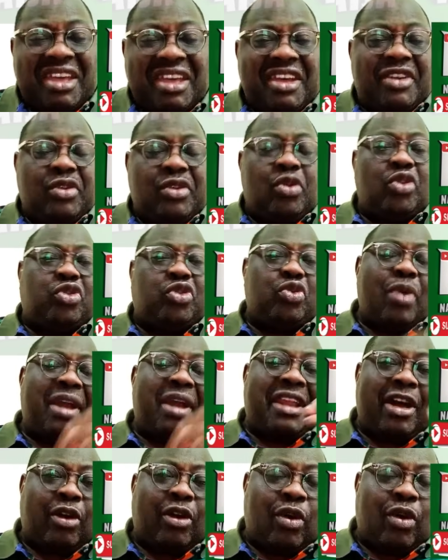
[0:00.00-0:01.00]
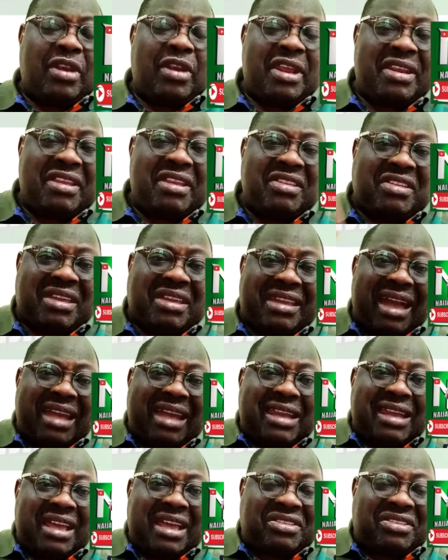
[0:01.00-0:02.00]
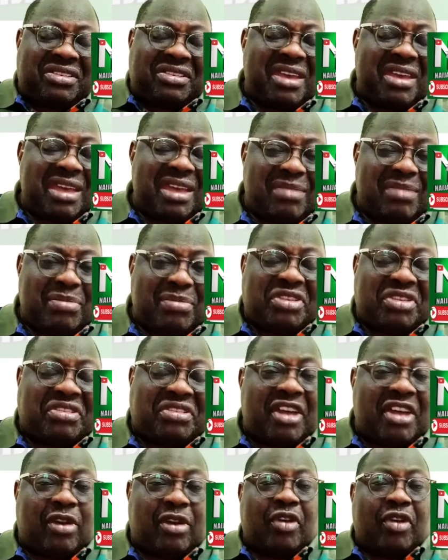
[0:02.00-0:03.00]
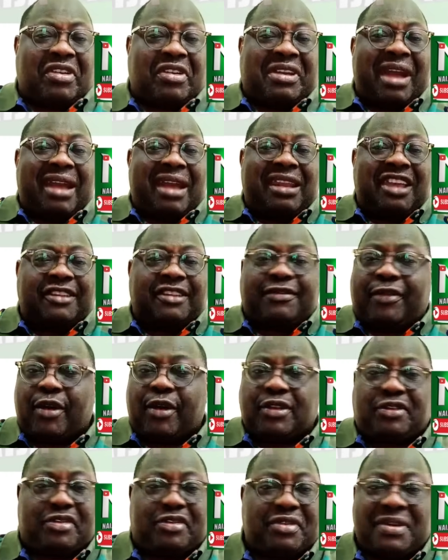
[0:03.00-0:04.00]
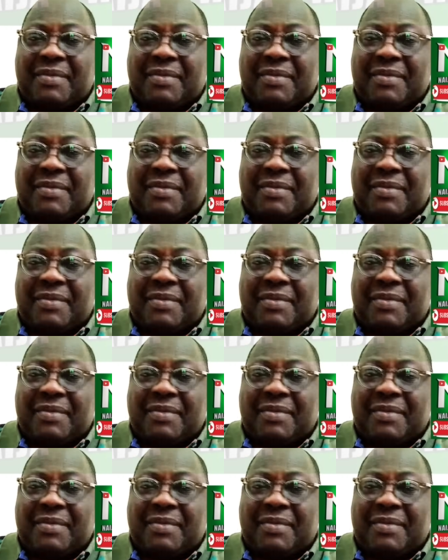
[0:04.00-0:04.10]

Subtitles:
Those who are now calling it careless mistake or careless forgery.